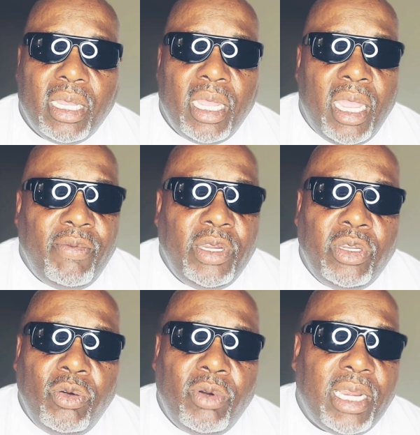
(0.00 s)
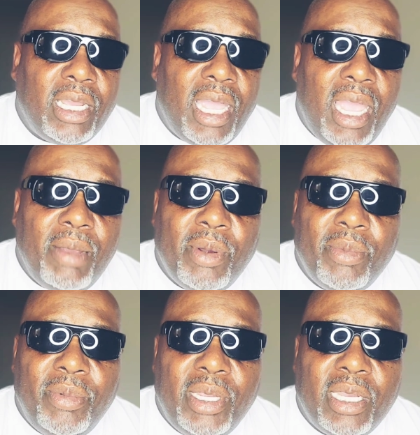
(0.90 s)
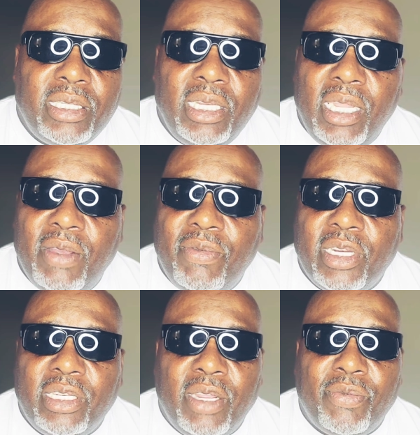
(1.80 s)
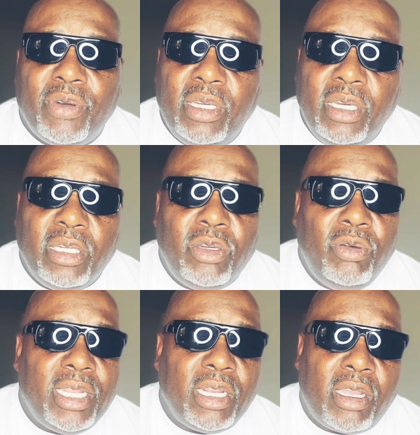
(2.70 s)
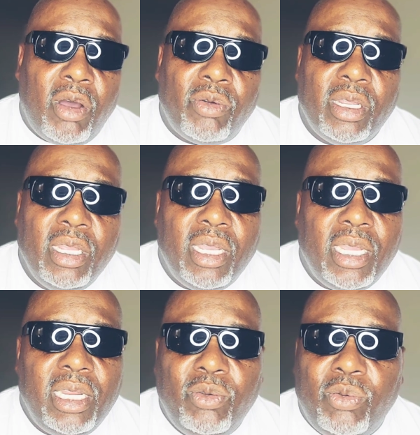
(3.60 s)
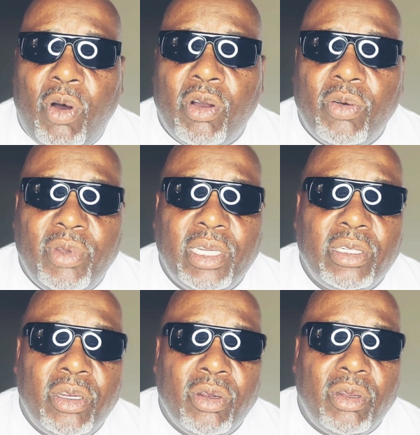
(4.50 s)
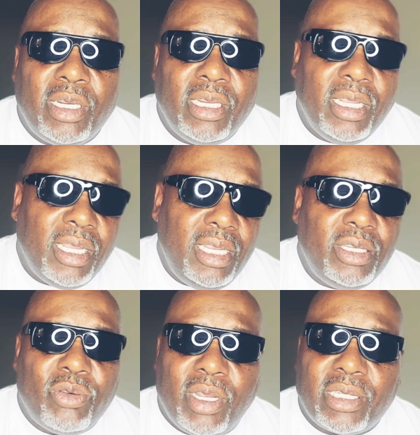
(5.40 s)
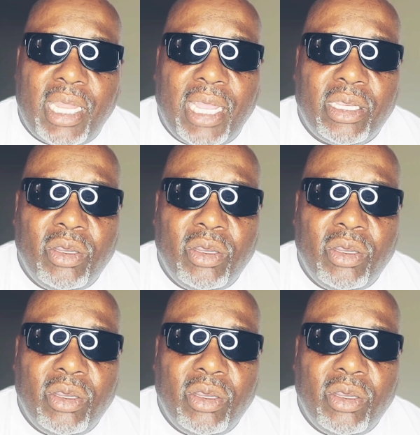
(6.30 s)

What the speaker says: Every dude ain't a gang member because he live in a different hood. You hit a corner and he was walking with his girl and he's dressed like